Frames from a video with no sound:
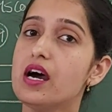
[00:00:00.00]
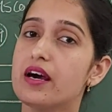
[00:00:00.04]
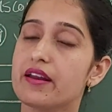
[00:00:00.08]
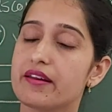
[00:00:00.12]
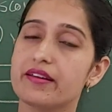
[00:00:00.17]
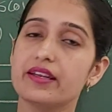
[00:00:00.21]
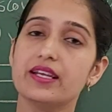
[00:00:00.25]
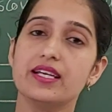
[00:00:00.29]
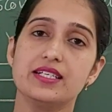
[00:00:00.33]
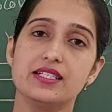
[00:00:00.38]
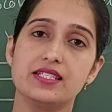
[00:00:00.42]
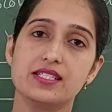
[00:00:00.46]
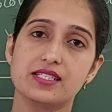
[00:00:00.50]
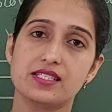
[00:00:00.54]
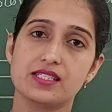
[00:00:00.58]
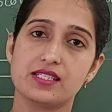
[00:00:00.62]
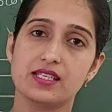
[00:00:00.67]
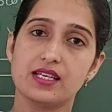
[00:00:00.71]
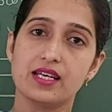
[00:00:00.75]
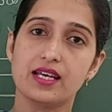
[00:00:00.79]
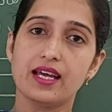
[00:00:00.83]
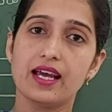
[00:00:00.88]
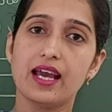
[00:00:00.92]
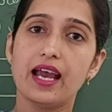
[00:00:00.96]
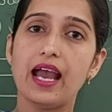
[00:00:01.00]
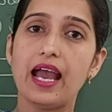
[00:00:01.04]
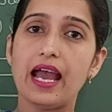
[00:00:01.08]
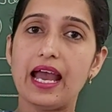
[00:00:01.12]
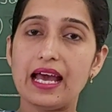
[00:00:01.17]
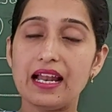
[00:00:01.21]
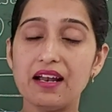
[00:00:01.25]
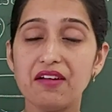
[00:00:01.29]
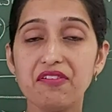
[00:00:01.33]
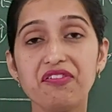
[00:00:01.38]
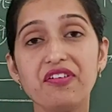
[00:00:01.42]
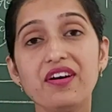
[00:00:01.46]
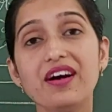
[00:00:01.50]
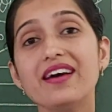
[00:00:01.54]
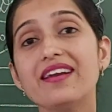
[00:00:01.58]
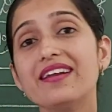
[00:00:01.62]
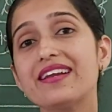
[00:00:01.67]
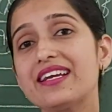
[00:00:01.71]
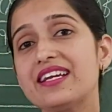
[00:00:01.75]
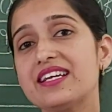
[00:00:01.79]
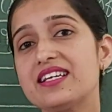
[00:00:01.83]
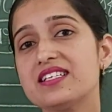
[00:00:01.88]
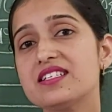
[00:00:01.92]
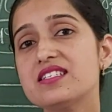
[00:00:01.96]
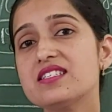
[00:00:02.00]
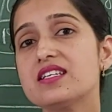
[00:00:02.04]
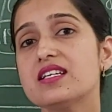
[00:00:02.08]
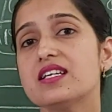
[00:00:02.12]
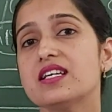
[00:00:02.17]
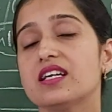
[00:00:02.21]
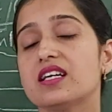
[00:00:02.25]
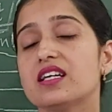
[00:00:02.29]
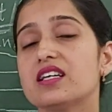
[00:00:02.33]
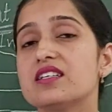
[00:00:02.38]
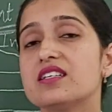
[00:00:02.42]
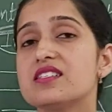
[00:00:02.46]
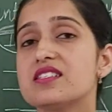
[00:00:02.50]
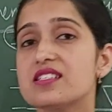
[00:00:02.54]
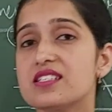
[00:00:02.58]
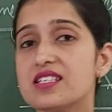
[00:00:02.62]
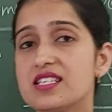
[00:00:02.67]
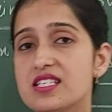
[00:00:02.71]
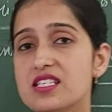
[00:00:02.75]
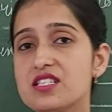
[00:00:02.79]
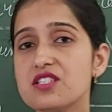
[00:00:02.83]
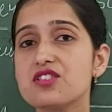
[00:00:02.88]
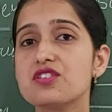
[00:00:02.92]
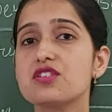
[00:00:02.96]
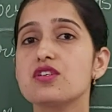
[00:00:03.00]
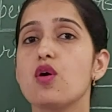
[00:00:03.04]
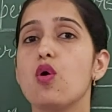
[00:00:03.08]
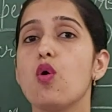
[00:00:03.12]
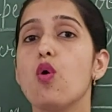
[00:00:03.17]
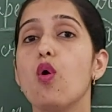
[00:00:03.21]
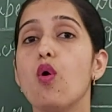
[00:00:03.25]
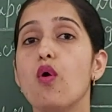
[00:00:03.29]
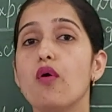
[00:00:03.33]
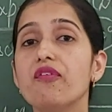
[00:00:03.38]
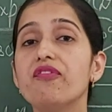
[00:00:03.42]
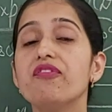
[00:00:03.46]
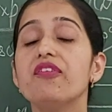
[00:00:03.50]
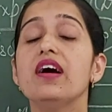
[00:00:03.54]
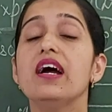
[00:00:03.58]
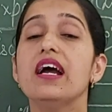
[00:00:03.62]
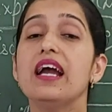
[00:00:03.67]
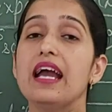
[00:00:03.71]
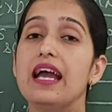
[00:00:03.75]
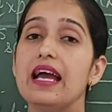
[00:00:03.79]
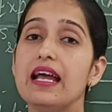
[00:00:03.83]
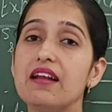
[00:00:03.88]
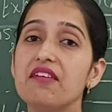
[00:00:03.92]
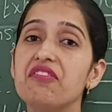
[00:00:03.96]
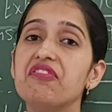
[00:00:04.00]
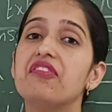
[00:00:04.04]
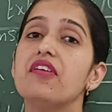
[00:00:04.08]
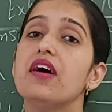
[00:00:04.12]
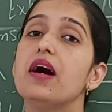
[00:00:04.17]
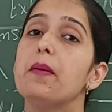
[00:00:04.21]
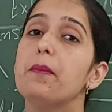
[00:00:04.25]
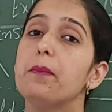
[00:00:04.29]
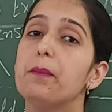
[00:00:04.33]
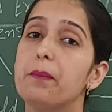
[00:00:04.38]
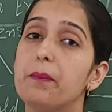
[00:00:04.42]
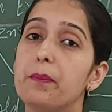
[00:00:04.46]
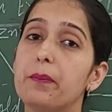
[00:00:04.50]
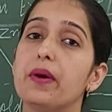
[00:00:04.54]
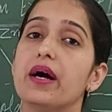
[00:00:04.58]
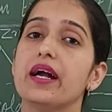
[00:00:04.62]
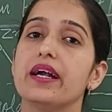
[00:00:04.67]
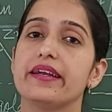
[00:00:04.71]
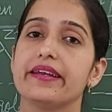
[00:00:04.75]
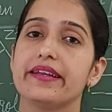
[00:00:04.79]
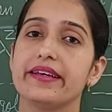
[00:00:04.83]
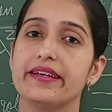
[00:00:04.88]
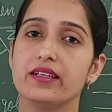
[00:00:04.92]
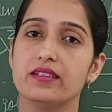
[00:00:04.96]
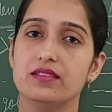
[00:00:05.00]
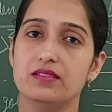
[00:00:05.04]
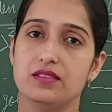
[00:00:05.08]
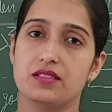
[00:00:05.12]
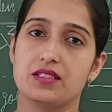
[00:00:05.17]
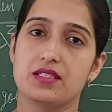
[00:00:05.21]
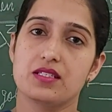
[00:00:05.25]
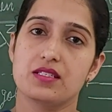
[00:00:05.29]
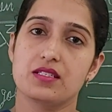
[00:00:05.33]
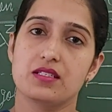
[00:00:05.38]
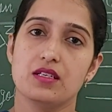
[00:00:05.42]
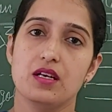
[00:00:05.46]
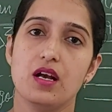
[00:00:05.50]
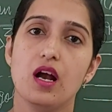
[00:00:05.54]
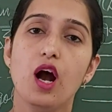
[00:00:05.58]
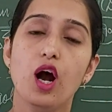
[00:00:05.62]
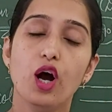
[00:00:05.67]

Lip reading: rays. Alpha rays consists of alpha particles.